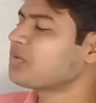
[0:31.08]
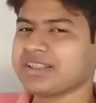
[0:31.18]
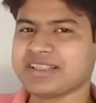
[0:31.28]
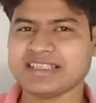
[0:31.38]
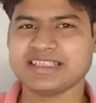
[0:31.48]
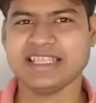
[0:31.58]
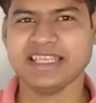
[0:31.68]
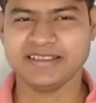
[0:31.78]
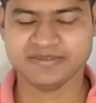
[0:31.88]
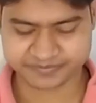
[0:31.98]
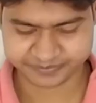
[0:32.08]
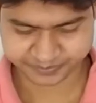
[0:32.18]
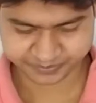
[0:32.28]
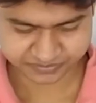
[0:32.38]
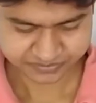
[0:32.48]
Vandana Singh,
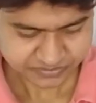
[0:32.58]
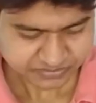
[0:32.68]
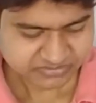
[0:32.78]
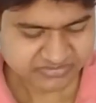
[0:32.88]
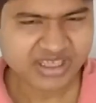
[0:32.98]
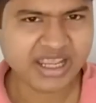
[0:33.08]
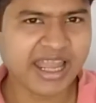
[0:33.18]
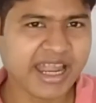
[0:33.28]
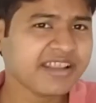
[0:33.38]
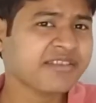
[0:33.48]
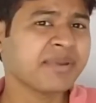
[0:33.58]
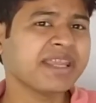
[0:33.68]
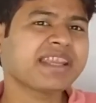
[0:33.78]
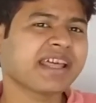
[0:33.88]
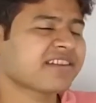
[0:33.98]
and
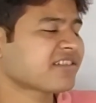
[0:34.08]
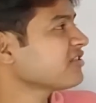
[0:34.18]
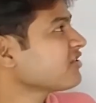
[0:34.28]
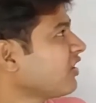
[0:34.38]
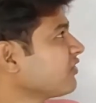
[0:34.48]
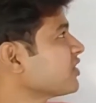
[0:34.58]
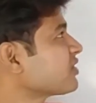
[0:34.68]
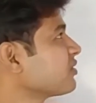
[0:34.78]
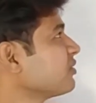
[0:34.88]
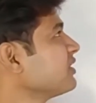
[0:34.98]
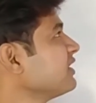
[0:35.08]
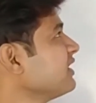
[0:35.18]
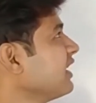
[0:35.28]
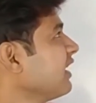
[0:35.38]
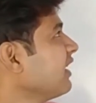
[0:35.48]
main characters of the
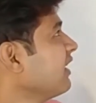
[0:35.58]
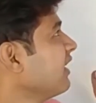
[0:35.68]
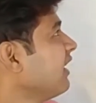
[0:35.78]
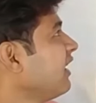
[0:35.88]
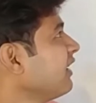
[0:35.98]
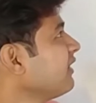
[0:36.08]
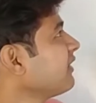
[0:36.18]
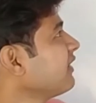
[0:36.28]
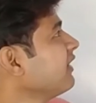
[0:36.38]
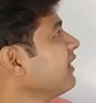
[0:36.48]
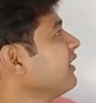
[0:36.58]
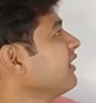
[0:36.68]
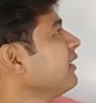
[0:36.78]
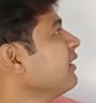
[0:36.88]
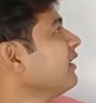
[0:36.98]
story are
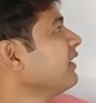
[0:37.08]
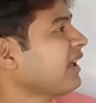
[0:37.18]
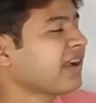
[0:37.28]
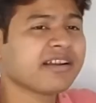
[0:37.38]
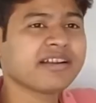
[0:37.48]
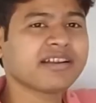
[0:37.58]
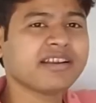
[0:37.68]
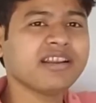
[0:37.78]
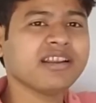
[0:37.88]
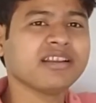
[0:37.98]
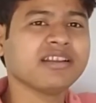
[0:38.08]
young uncle